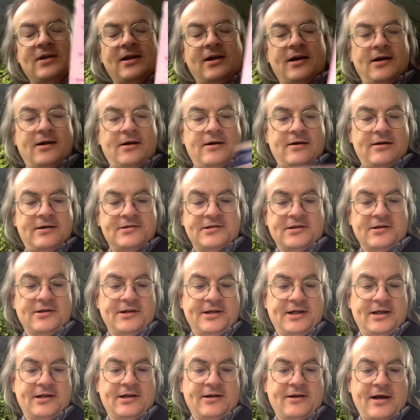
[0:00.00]

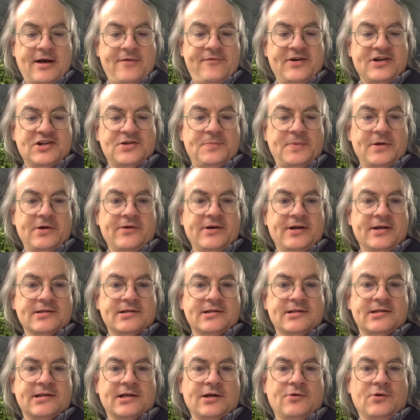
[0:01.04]
your live experience
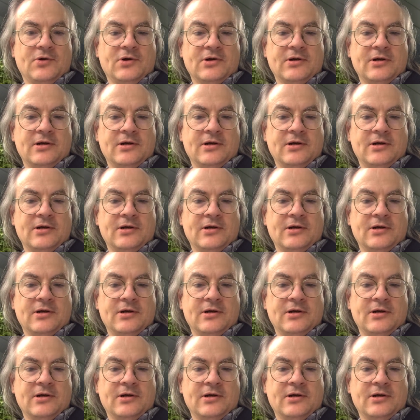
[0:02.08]
and so